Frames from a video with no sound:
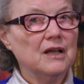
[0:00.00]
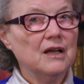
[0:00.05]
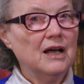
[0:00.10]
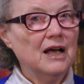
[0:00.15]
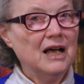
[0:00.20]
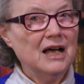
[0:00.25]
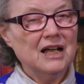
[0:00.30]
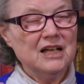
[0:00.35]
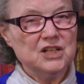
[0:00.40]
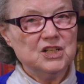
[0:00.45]

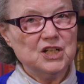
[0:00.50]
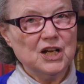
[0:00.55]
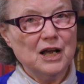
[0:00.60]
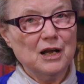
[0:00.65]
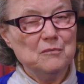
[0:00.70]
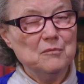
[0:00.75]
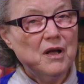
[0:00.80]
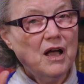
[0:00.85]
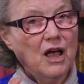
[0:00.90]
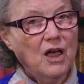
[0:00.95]

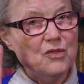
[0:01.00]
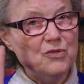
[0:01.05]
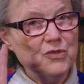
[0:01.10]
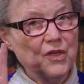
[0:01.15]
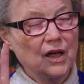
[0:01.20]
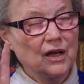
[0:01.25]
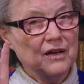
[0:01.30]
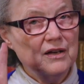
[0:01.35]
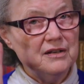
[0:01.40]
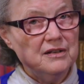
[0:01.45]
Hashem,
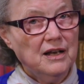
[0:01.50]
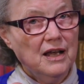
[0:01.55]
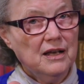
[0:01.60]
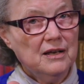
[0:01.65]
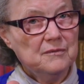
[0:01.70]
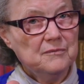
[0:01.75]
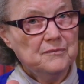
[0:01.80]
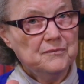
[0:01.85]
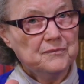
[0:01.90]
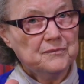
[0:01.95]
the
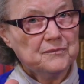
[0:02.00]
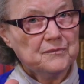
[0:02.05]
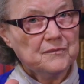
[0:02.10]
name.